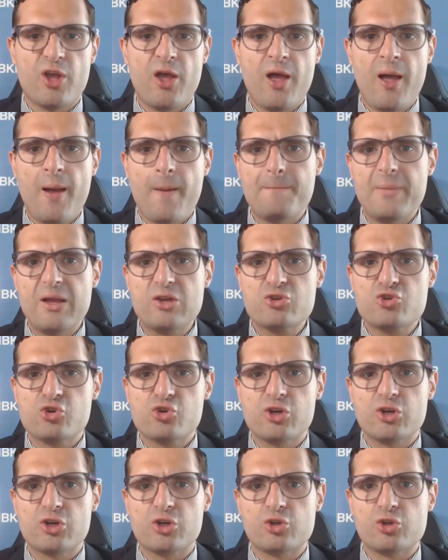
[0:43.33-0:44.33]
measured in
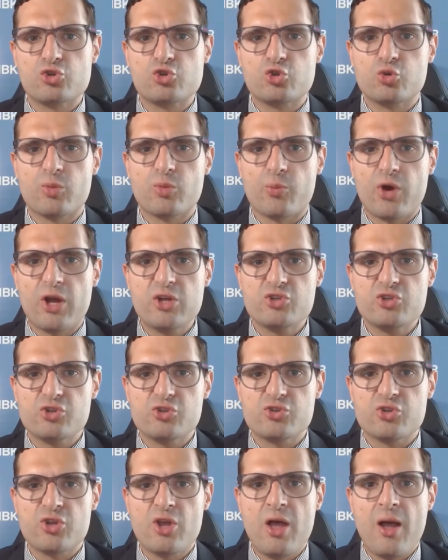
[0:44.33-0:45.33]
consumer prices
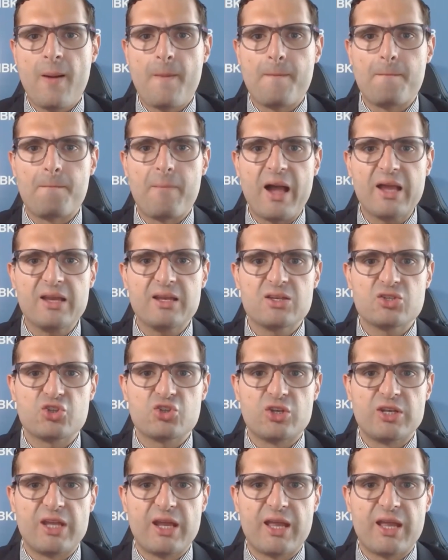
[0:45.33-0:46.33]
minus
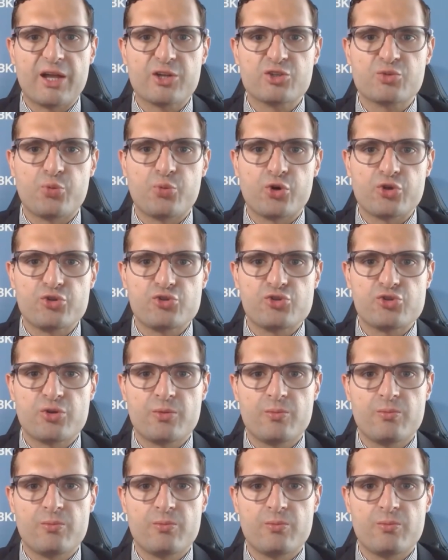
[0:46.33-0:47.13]
net exports,